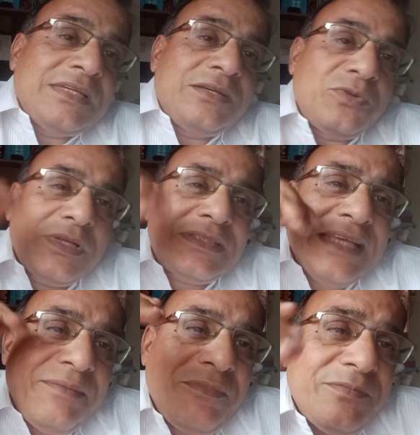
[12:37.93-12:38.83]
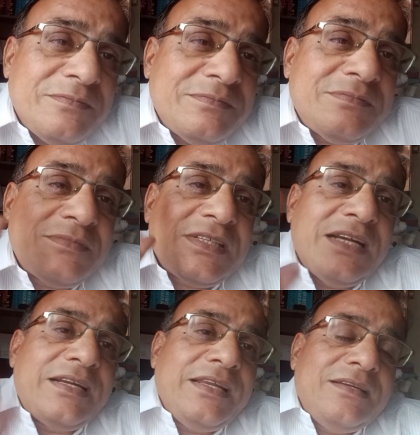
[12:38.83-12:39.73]
to the same
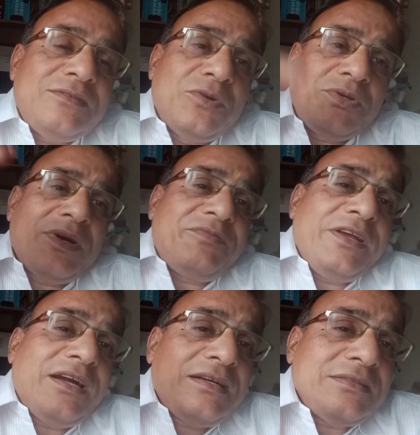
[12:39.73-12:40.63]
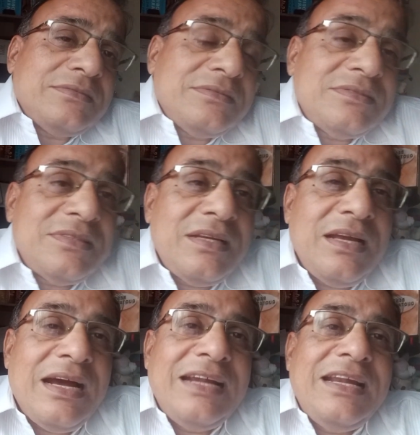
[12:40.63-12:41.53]
country. Go to Africa
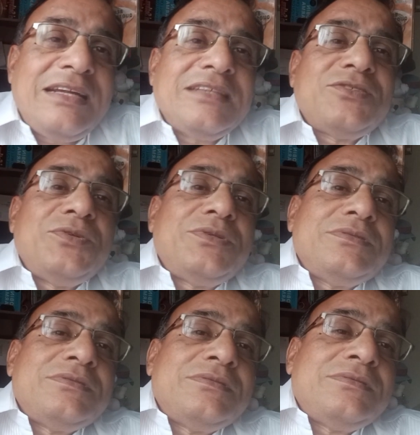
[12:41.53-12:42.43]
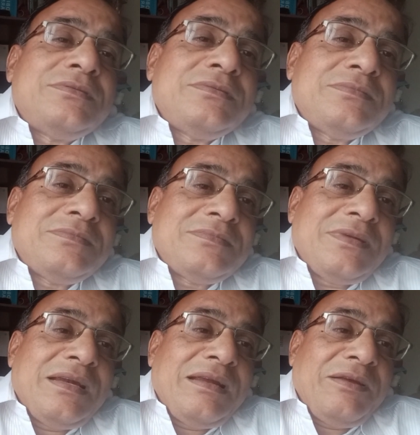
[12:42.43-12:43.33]
and let us know
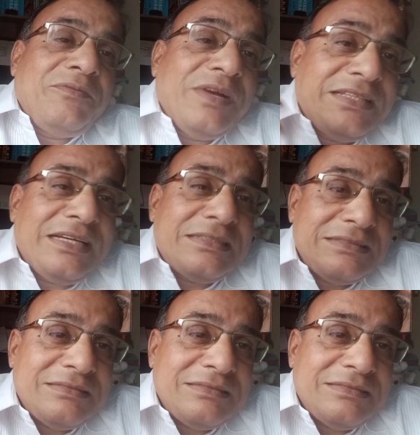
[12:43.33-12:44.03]
whether